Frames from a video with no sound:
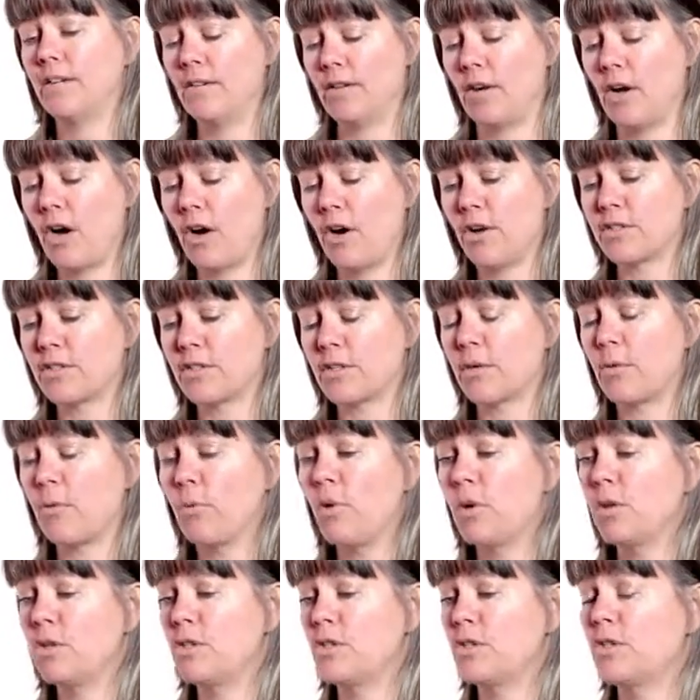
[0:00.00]
ask,
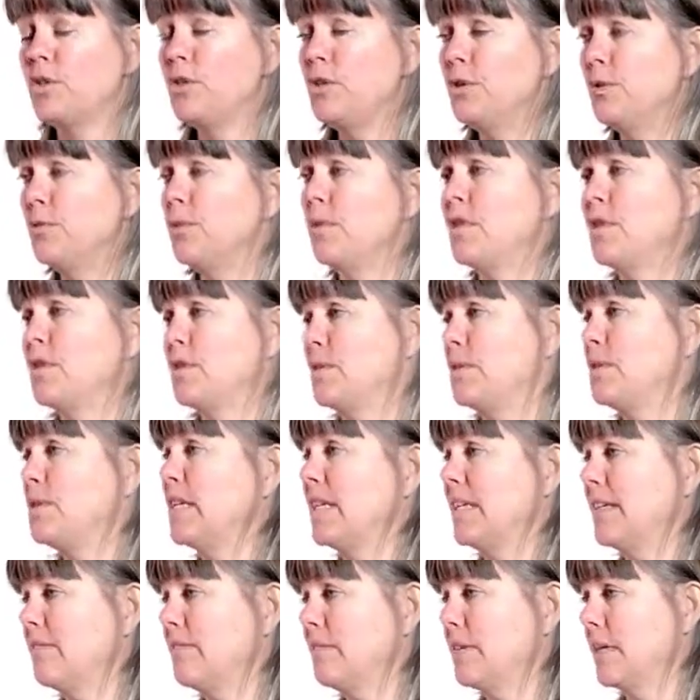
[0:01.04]
what do you want to
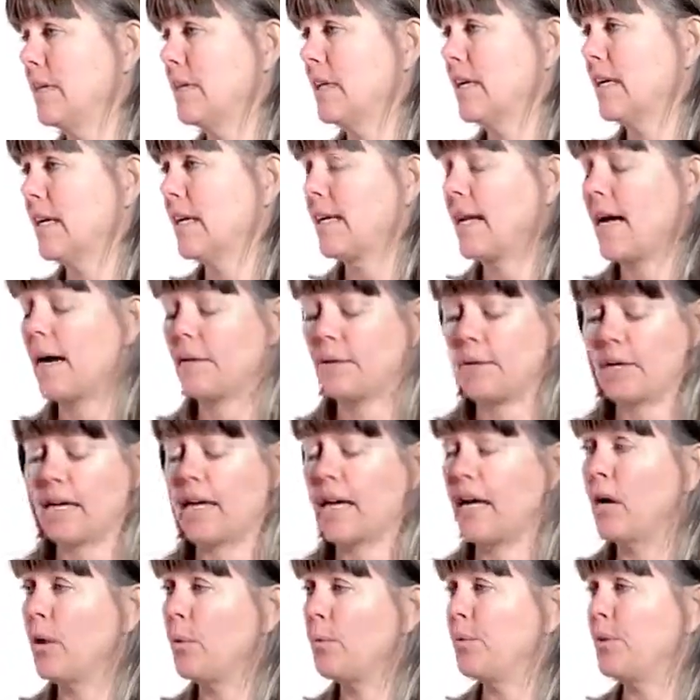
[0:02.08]
achieve and how can I
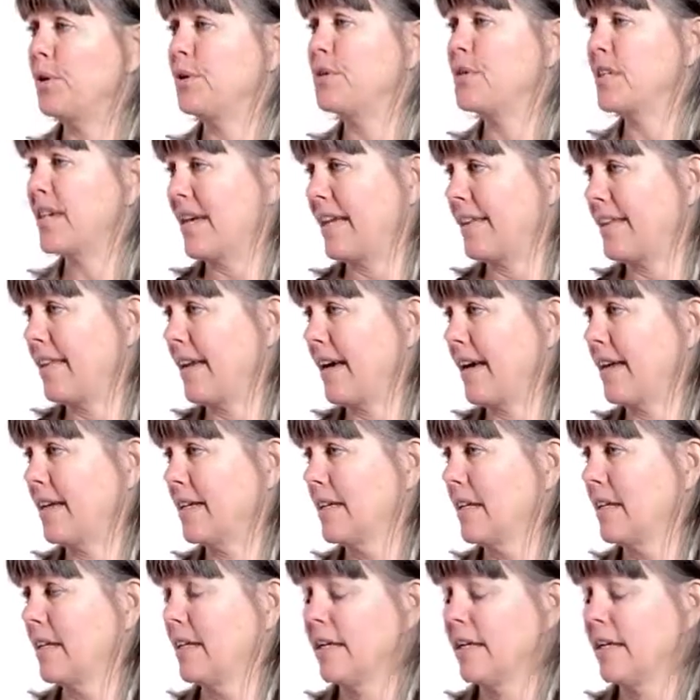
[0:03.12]
help you to get there?